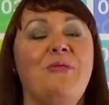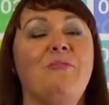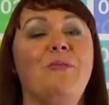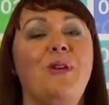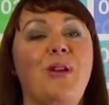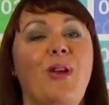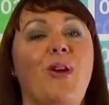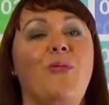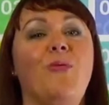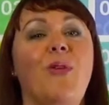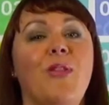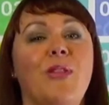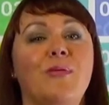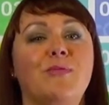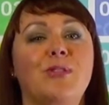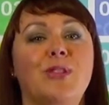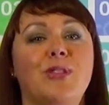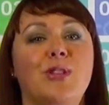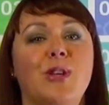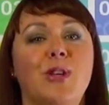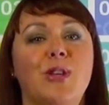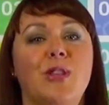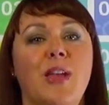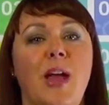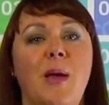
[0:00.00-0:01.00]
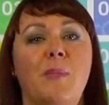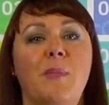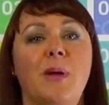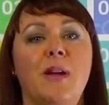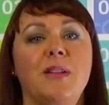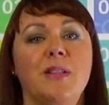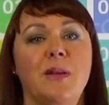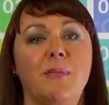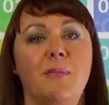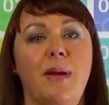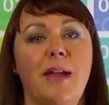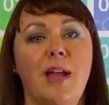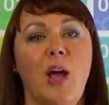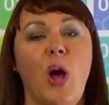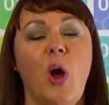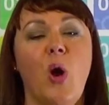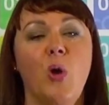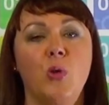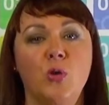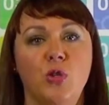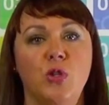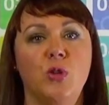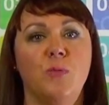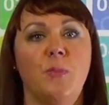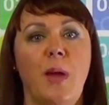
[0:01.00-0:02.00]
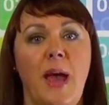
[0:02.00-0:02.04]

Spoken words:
We don't want them to do that because it may hold you